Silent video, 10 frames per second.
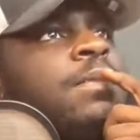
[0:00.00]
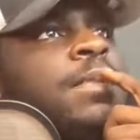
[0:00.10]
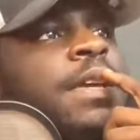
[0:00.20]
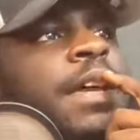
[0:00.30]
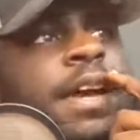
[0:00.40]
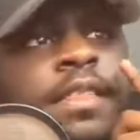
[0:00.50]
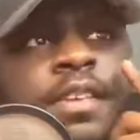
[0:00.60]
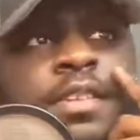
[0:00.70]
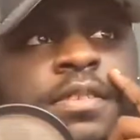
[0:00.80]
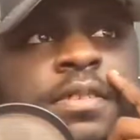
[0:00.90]
But yeah,
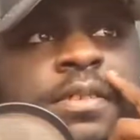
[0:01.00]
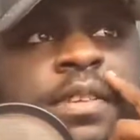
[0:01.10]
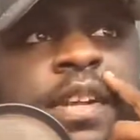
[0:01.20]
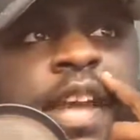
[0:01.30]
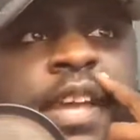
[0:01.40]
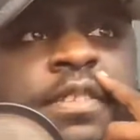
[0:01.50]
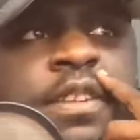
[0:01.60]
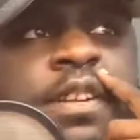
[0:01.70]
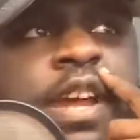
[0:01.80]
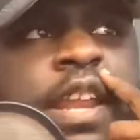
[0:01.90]
these dates
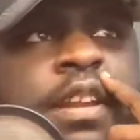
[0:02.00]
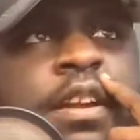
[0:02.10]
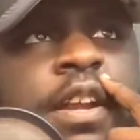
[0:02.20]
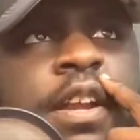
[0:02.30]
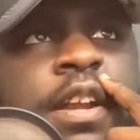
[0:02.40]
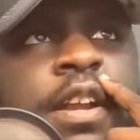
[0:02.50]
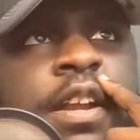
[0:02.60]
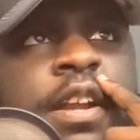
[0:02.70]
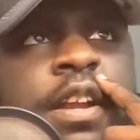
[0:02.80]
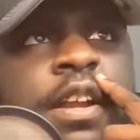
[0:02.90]
are kind of crazy
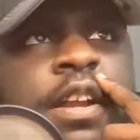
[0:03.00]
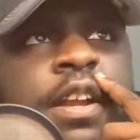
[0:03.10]
now.